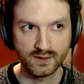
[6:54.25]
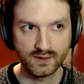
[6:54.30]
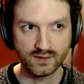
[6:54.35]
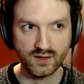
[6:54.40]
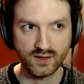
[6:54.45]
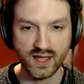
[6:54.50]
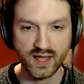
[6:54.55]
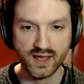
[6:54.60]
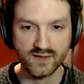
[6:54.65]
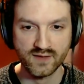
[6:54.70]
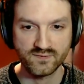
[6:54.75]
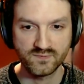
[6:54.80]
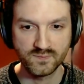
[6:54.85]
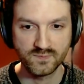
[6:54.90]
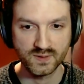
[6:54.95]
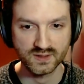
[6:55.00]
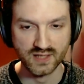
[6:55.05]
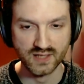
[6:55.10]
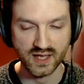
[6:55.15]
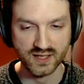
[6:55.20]
There
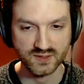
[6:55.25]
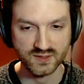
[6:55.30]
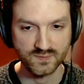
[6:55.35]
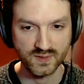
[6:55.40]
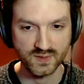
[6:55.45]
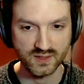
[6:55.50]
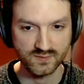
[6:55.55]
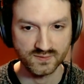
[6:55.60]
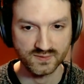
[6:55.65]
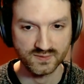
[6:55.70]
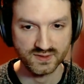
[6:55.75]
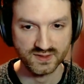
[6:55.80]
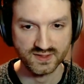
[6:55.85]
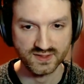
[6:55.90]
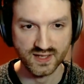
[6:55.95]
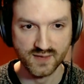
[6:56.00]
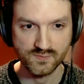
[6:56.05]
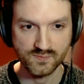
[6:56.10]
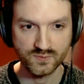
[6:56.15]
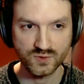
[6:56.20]
has been
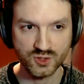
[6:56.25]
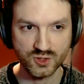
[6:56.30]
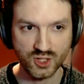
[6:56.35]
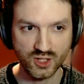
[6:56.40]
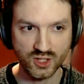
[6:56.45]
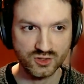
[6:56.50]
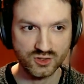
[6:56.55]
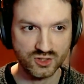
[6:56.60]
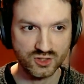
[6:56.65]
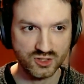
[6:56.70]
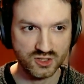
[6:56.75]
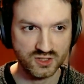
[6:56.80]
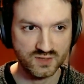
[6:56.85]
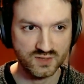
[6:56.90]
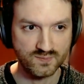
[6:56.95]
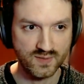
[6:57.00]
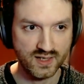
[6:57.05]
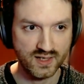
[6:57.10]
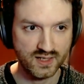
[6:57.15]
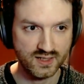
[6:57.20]
some changes
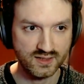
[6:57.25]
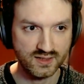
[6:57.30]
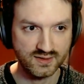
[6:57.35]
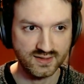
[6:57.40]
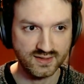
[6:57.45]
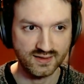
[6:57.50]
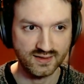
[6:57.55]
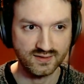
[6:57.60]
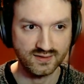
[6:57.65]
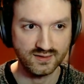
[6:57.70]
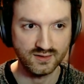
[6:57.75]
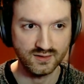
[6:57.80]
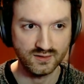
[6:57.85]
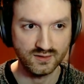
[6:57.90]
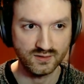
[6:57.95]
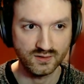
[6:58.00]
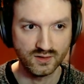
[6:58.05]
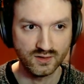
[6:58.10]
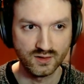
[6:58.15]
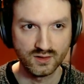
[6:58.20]
by
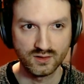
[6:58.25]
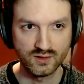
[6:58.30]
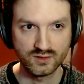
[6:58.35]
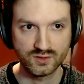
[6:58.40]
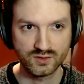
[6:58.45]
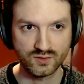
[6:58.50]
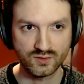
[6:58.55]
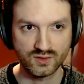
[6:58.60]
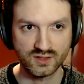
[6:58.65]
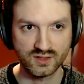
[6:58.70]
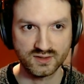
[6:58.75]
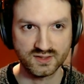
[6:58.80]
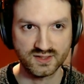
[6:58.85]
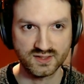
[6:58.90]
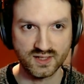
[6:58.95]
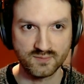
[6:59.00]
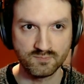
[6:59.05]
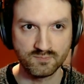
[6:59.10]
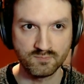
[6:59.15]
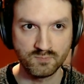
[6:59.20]
Teddy, so that
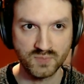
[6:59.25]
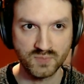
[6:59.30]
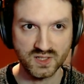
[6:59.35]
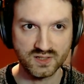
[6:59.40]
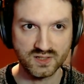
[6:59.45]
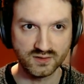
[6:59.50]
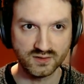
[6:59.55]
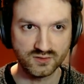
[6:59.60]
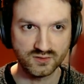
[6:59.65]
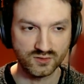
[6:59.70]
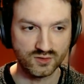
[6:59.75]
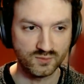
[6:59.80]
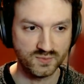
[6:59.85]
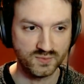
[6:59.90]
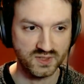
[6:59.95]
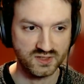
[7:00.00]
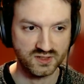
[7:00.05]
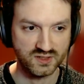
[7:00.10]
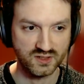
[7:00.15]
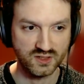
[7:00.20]
some internal
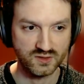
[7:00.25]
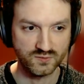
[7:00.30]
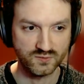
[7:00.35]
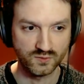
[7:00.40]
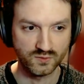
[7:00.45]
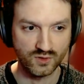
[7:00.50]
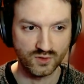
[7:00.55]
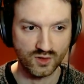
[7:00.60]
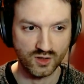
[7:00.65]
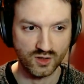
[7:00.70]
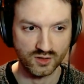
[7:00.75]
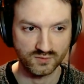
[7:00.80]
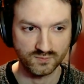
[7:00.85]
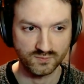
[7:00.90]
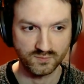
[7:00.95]
PCs would not